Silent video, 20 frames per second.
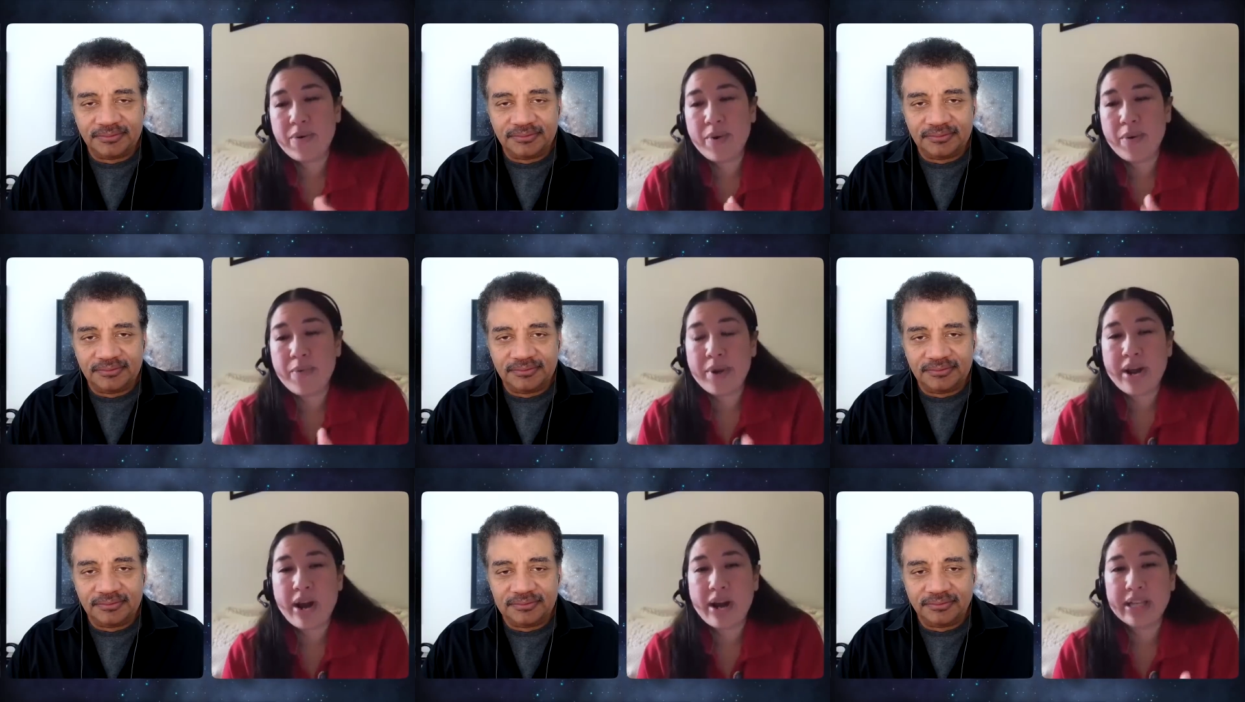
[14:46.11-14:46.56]
Speaker 1: what
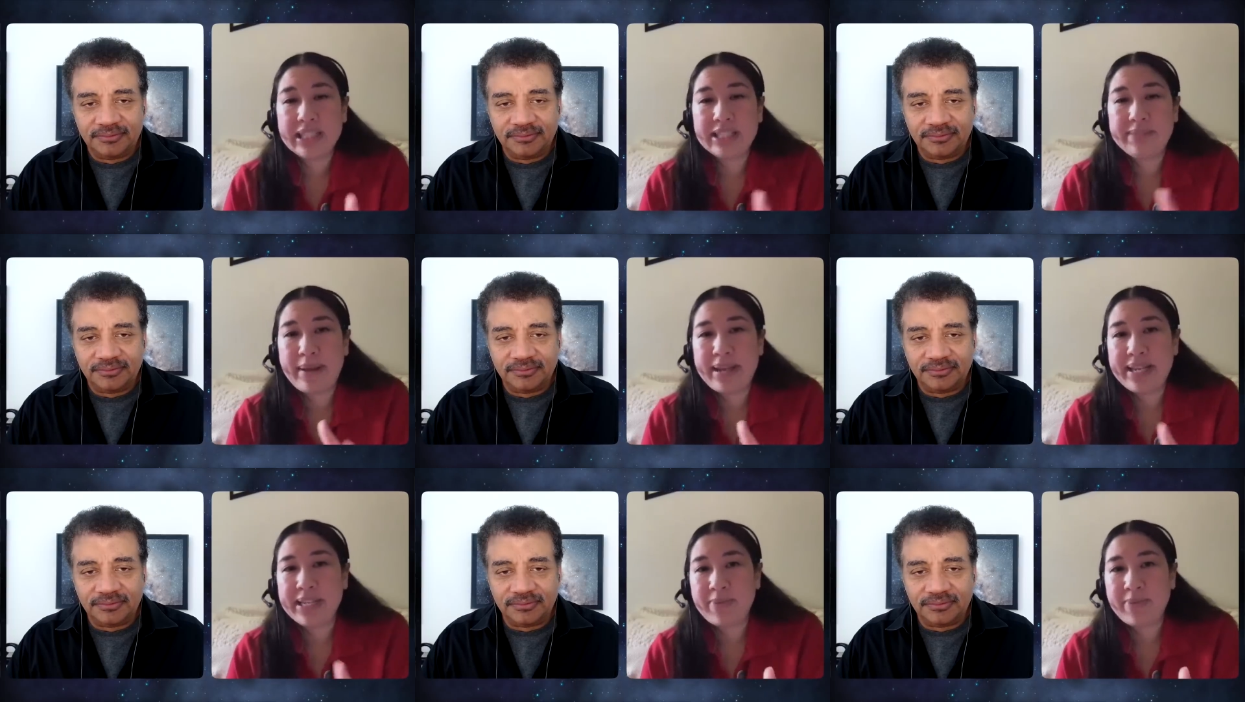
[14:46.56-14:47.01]
we call
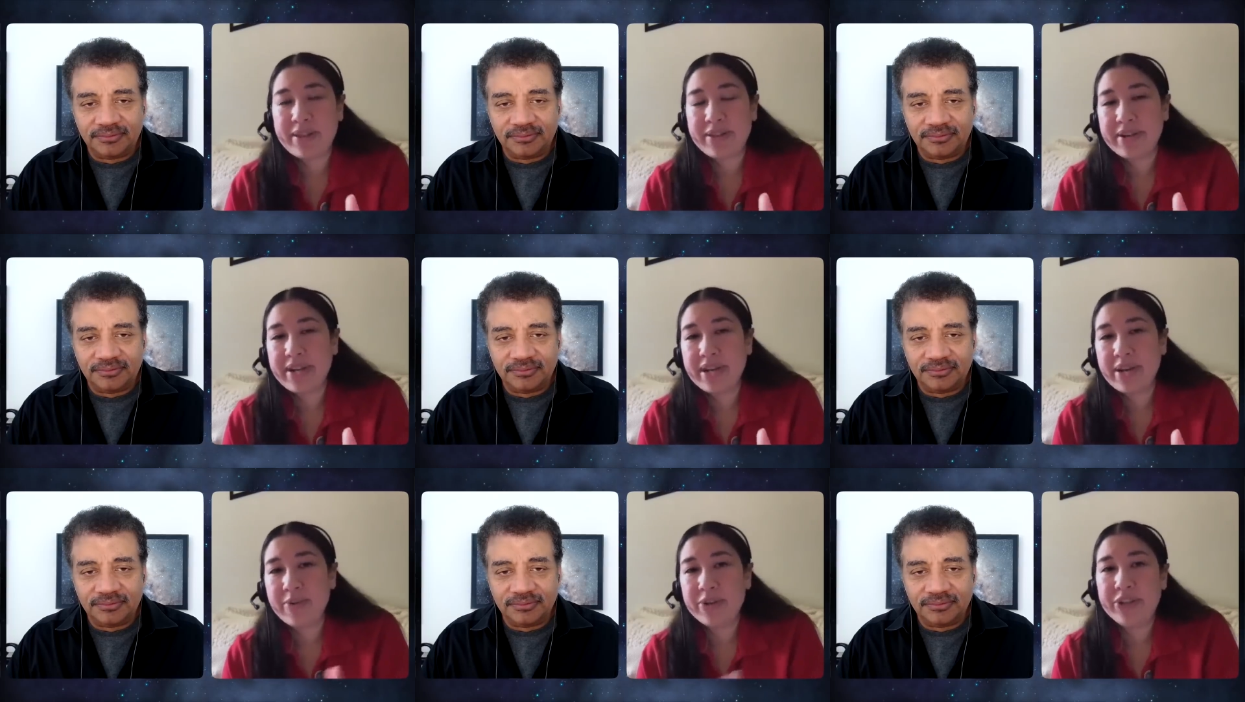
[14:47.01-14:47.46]
space
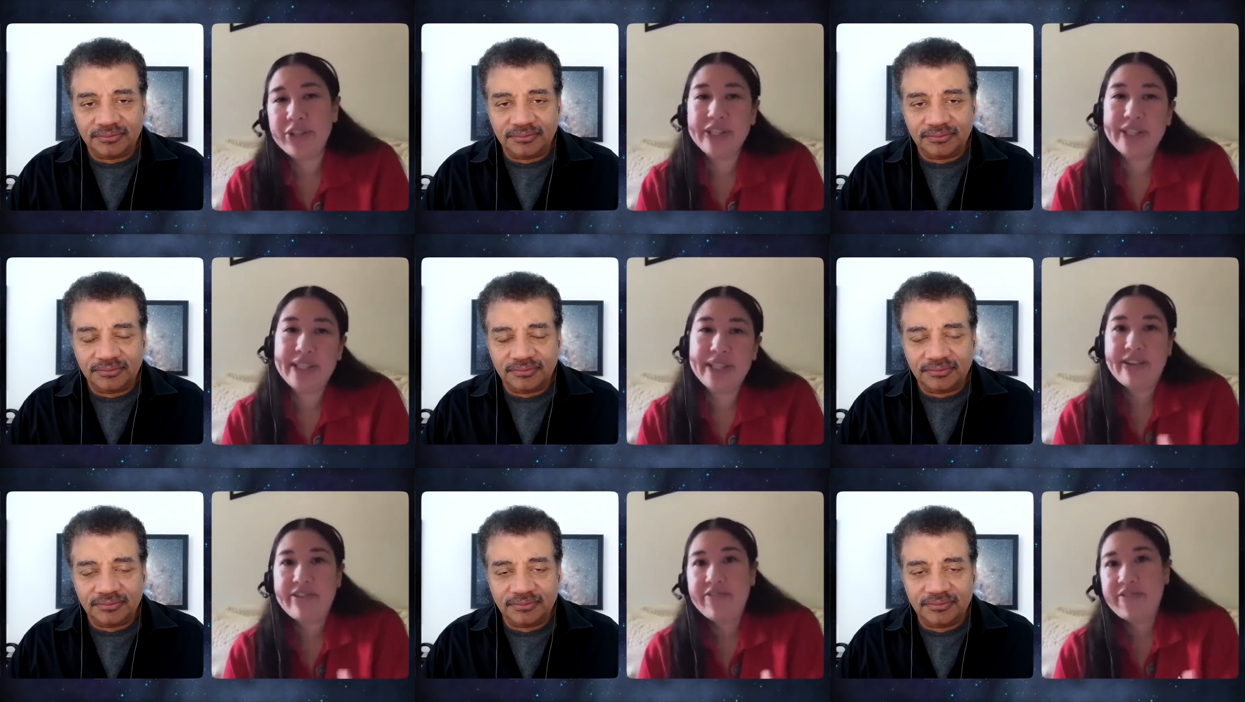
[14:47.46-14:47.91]
weathering, which is
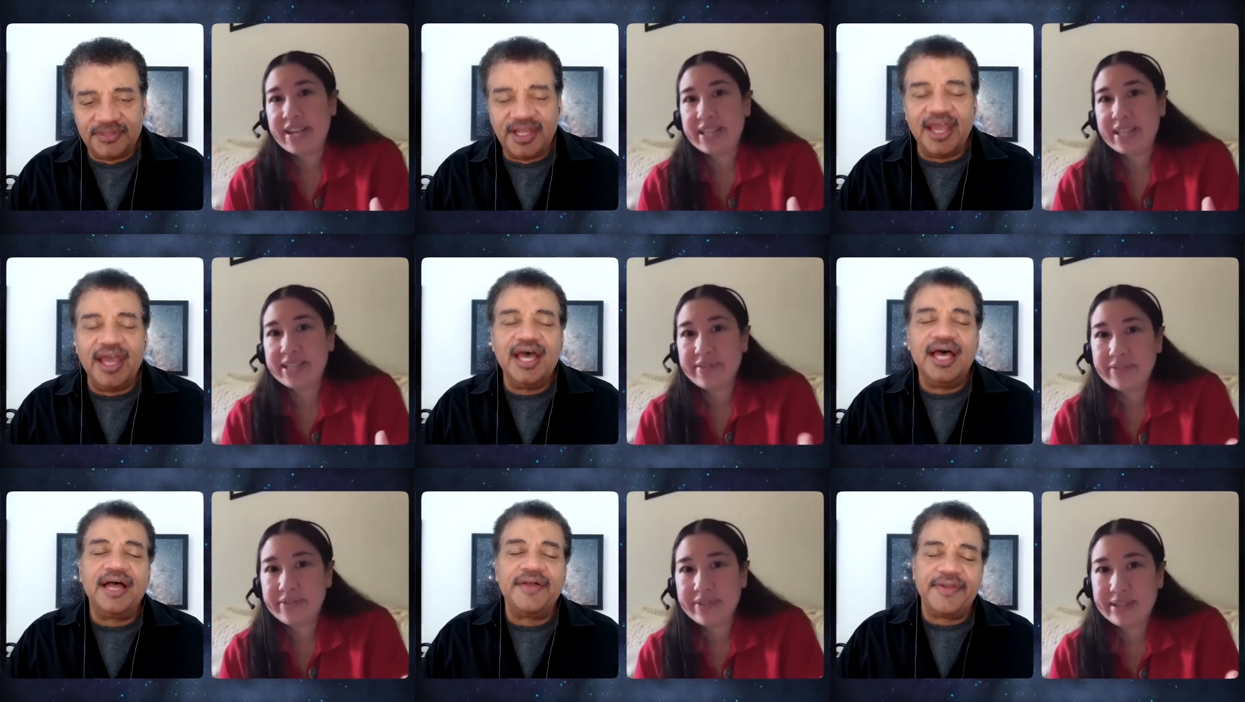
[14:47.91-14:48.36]
the effect
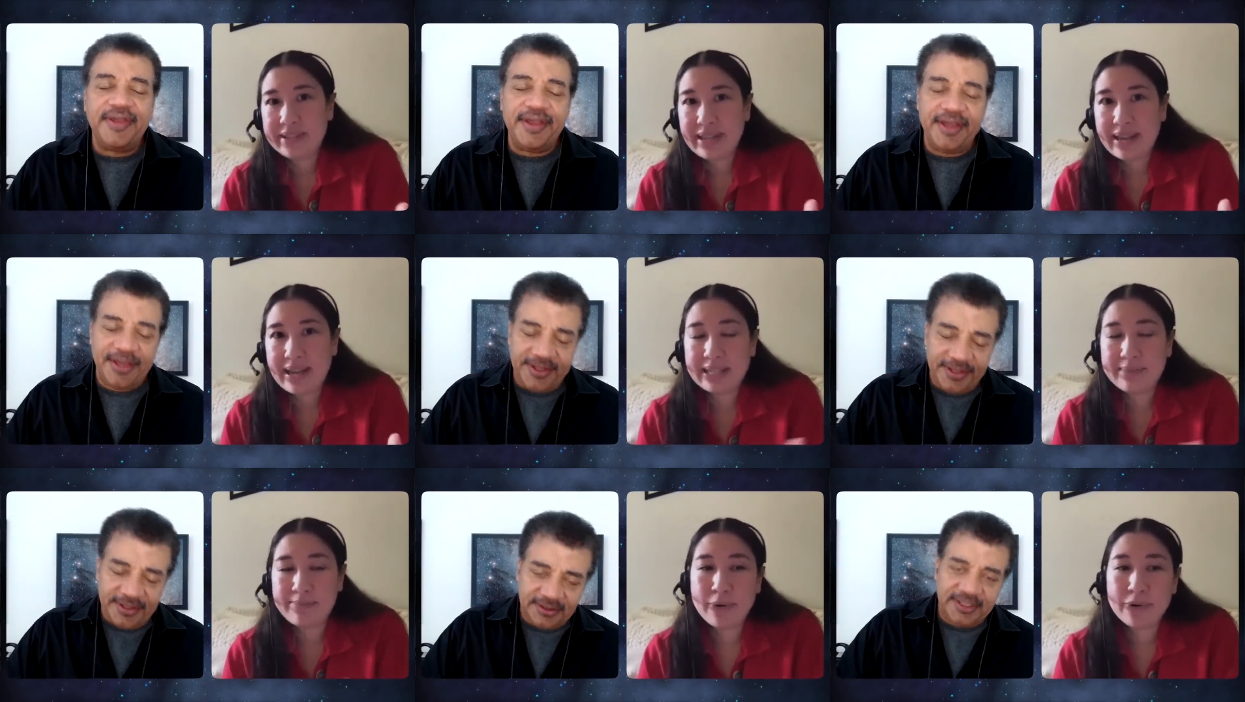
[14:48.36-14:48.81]
yeah, of yeah,
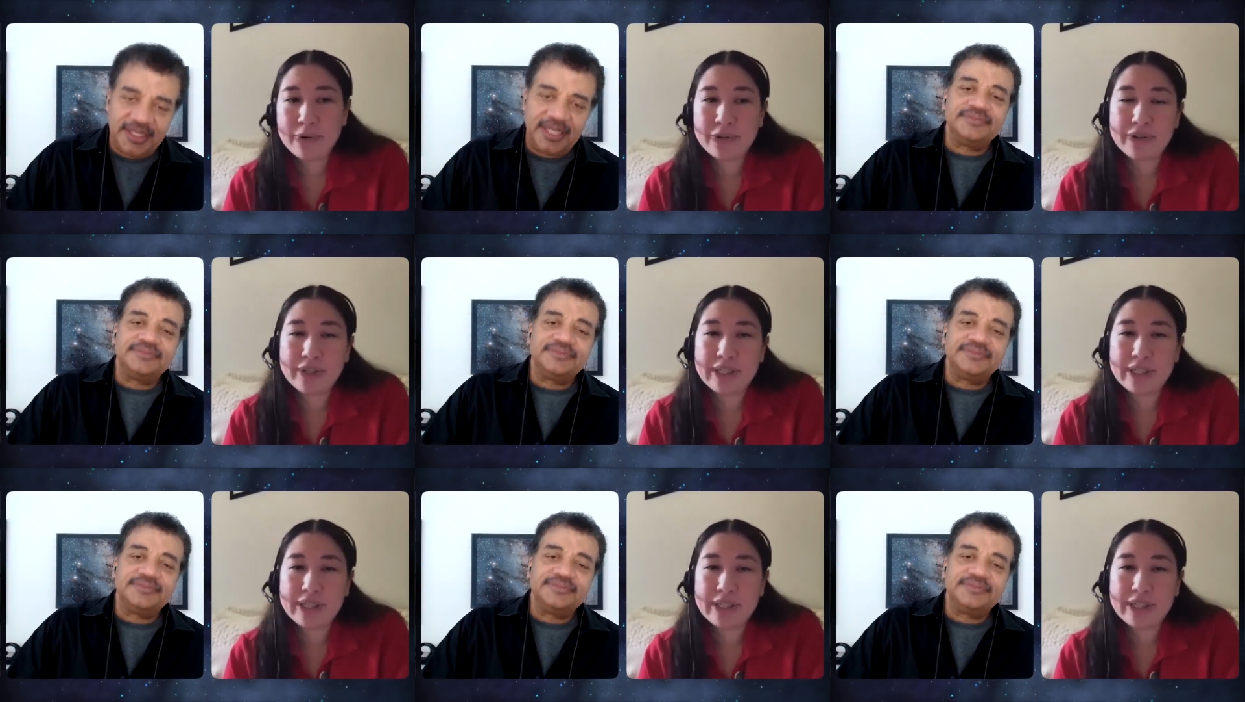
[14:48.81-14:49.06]
exposure okay.